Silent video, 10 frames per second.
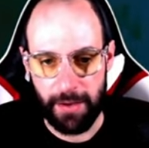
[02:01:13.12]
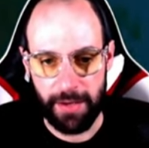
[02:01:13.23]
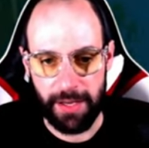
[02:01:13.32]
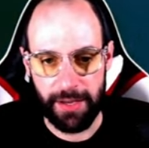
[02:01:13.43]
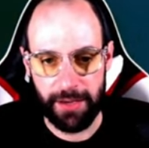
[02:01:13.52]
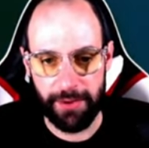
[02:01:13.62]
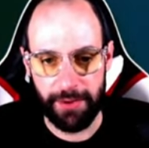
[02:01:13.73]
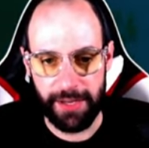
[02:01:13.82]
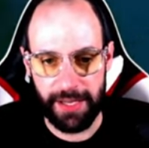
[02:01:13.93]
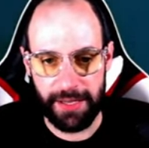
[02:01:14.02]
Okay, okay, okay,
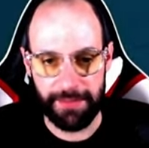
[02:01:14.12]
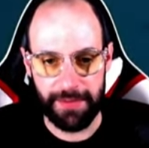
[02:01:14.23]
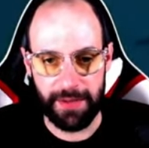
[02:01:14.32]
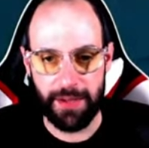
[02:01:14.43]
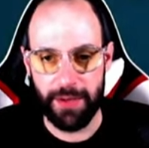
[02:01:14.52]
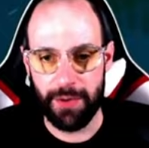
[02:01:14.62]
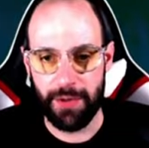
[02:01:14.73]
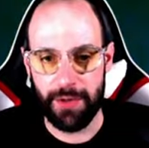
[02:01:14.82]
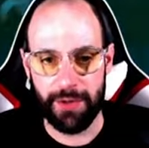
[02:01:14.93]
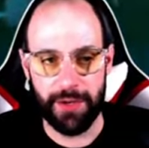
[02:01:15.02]
okay, okay. No,
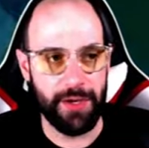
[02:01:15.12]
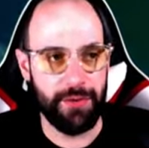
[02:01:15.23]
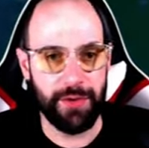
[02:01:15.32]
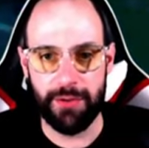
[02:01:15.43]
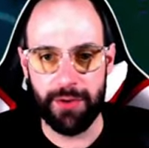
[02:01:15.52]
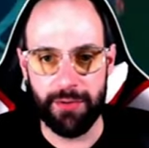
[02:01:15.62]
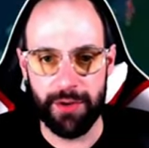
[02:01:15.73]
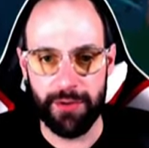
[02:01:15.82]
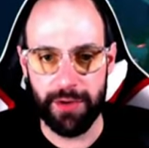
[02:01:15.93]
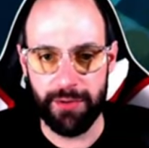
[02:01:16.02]
no, no, no,
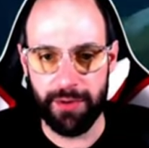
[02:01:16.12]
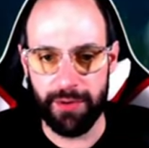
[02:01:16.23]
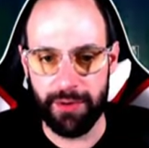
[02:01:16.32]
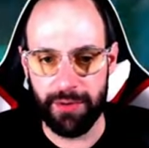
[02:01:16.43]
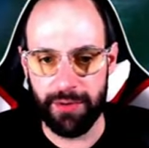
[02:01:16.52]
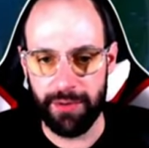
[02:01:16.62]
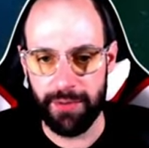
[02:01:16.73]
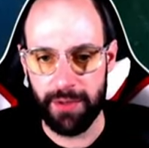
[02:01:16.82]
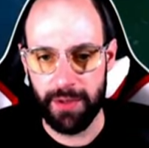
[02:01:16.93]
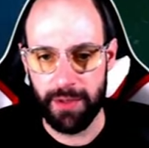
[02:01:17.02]
no, no, no, no, no, no.